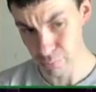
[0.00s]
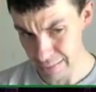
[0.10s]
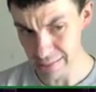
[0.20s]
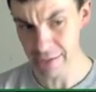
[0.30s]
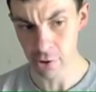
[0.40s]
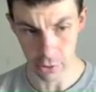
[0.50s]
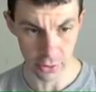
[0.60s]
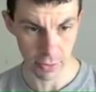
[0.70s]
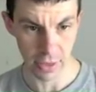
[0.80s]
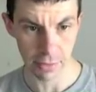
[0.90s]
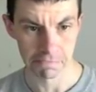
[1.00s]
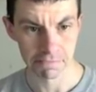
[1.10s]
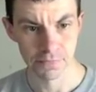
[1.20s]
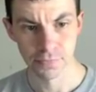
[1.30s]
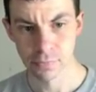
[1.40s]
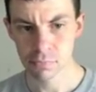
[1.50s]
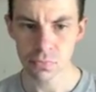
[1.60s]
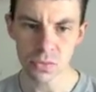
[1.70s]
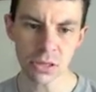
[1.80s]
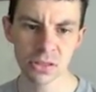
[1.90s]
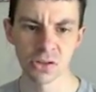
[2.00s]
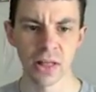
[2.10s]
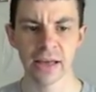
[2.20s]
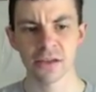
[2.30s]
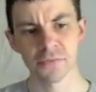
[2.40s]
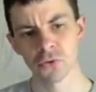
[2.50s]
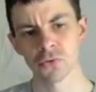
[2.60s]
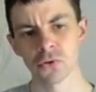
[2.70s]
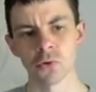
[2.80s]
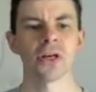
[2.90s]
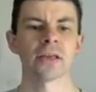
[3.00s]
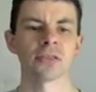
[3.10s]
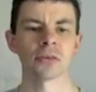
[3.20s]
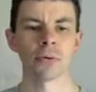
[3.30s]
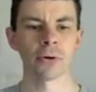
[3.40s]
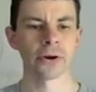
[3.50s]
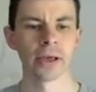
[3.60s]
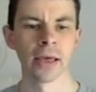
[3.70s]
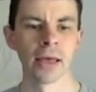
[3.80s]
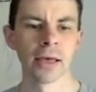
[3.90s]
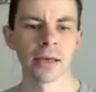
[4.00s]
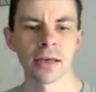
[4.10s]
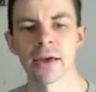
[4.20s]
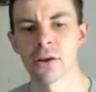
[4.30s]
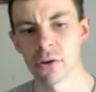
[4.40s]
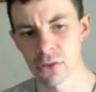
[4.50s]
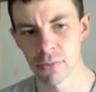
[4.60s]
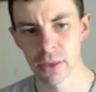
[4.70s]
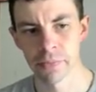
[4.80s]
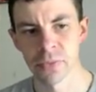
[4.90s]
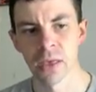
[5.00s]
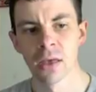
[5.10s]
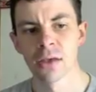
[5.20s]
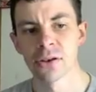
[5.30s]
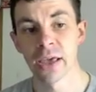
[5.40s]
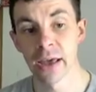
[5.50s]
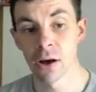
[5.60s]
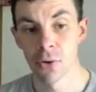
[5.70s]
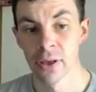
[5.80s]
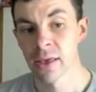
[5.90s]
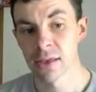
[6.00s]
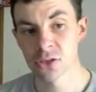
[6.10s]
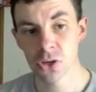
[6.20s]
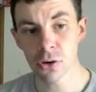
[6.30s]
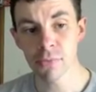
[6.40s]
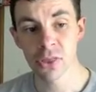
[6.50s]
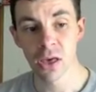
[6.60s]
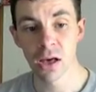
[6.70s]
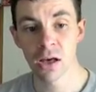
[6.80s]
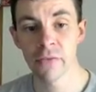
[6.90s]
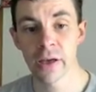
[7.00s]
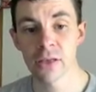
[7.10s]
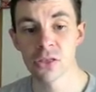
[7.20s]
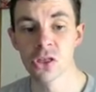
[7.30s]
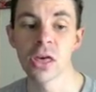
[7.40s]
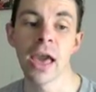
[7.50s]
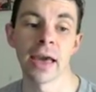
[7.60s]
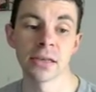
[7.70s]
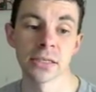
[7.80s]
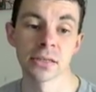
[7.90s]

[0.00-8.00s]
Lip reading: really hurts me. The lack of true dual hand support kind of hurts me. Now, in terms of Jet,